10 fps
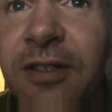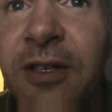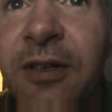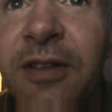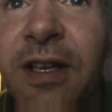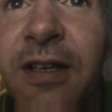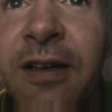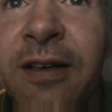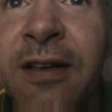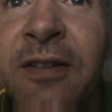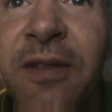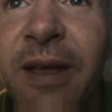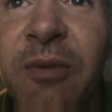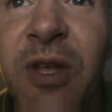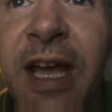You know,
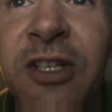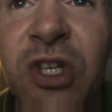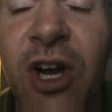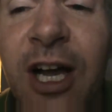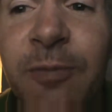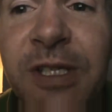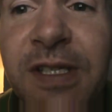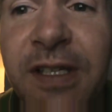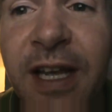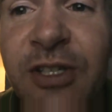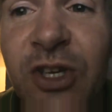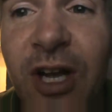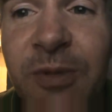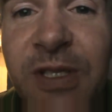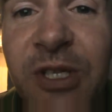
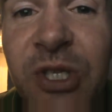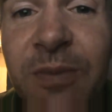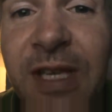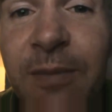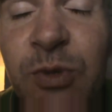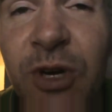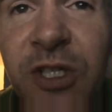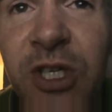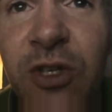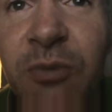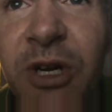ex-cops, they're sometimes prosecuted.